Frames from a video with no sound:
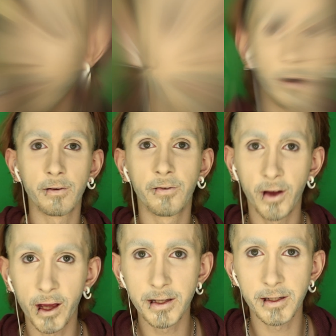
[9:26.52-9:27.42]
My
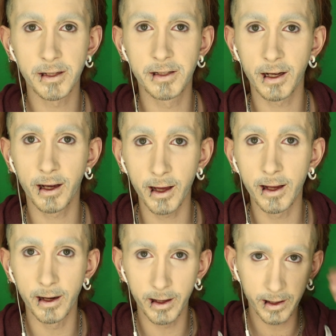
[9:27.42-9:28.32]
face is
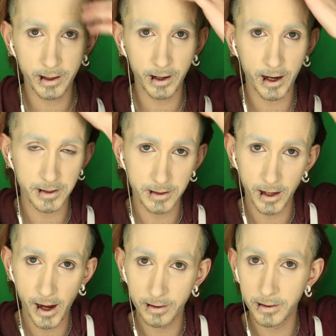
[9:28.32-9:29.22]
really
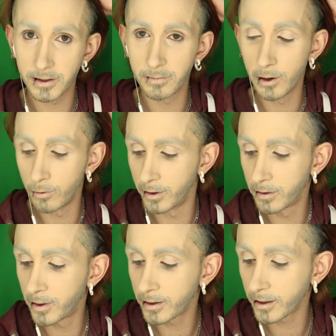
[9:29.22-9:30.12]
crusty at this
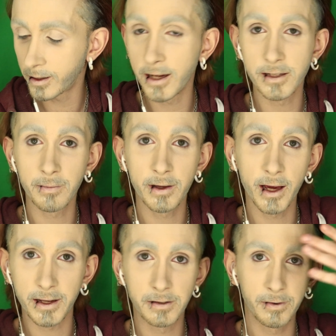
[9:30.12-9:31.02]
moment, but at least I'm
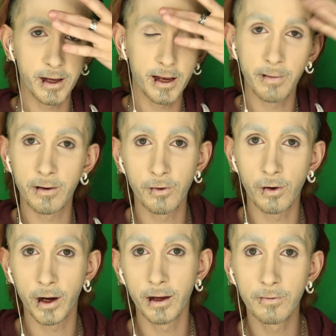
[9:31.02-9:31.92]
crease-free in my
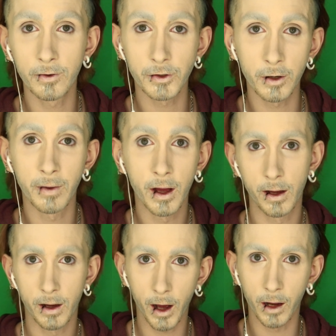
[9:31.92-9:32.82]
forehead for some
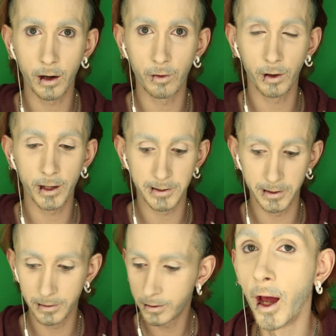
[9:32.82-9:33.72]
unknown
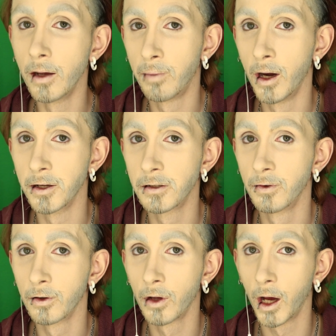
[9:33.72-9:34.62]
reason. A+
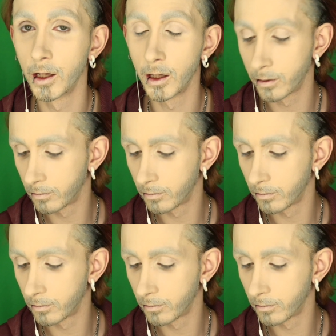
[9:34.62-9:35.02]
for trying.